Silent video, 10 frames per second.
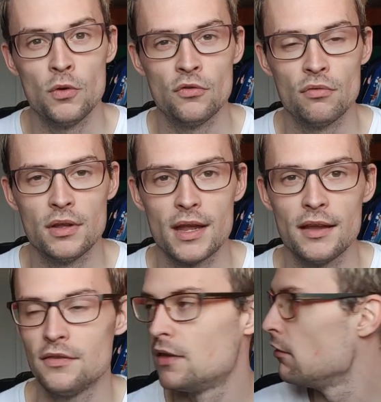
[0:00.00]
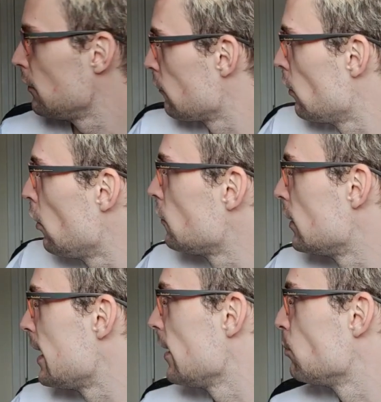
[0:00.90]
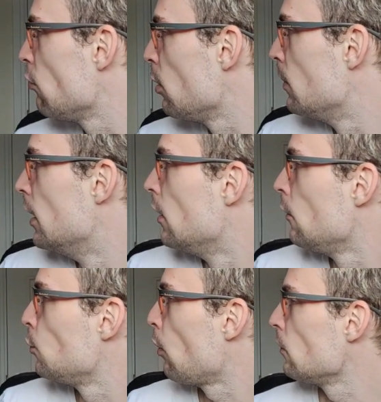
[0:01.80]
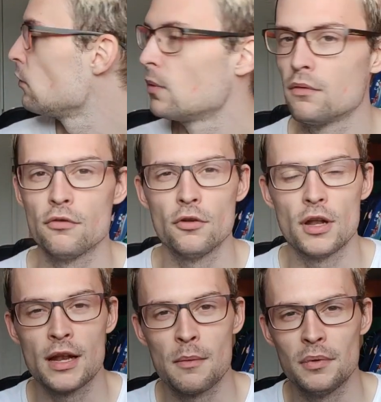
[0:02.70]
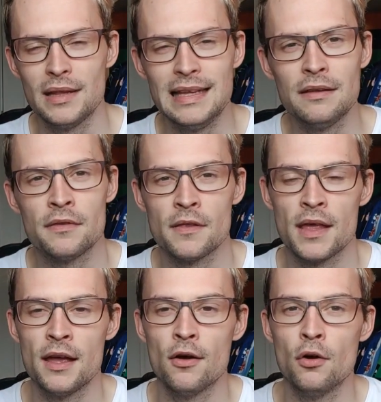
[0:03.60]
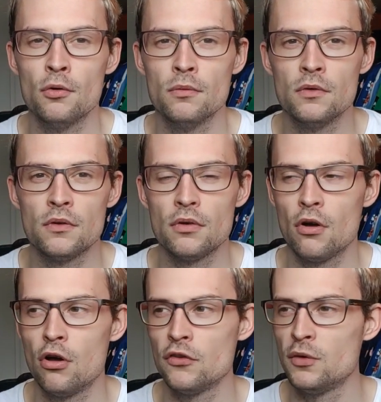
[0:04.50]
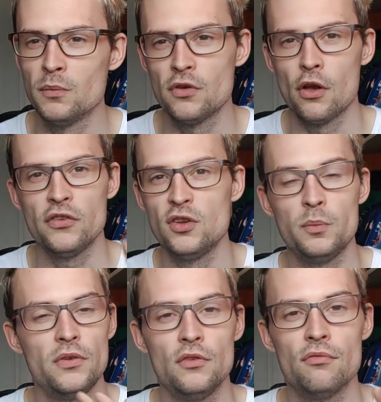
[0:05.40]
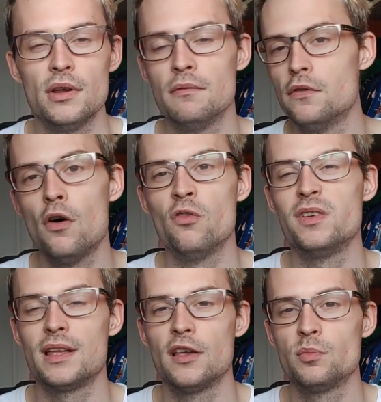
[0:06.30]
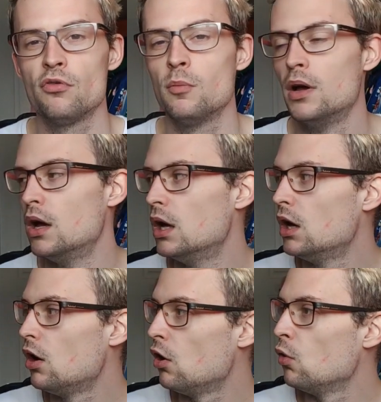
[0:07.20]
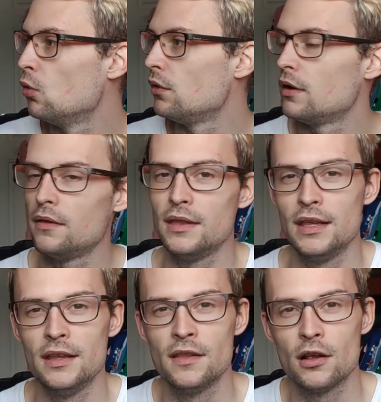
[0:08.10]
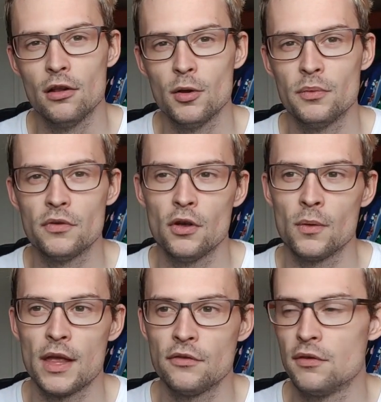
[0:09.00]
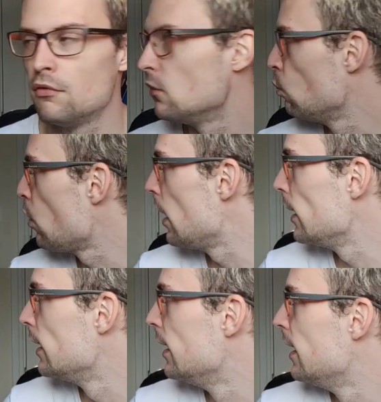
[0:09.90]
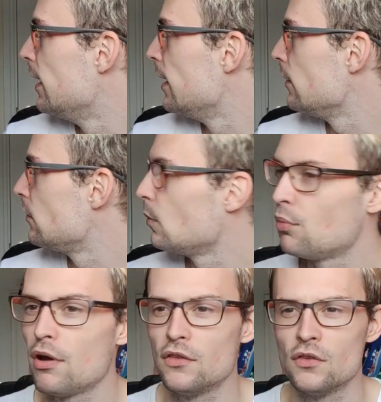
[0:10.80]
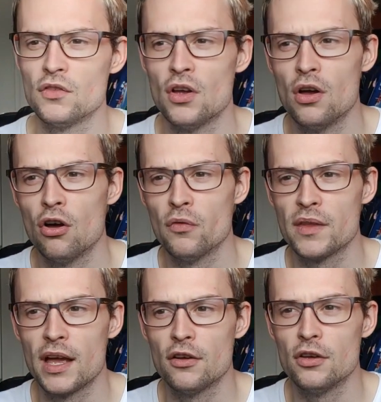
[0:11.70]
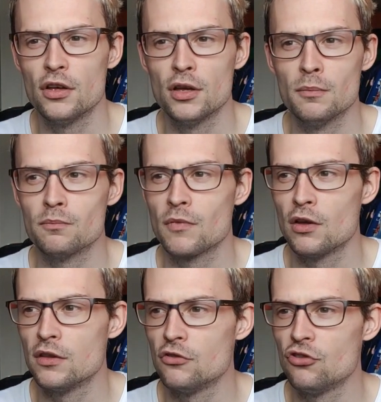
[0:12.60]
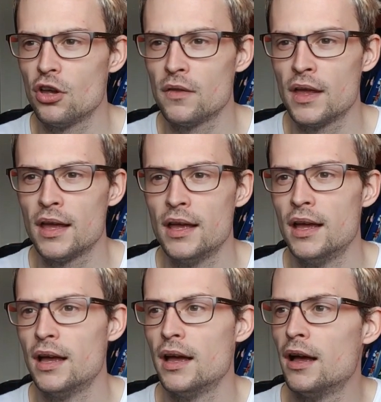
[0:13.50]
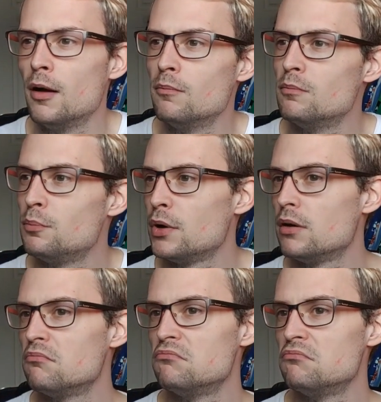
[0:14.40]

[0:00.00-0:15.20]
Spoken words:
really nice. There is, of course, the Gazprom sponsor on the front, and I believe that they're owned, or some sort of subsidiary involved with Gazprom own the club, so that's the reason why it's present on that on the shirt there. But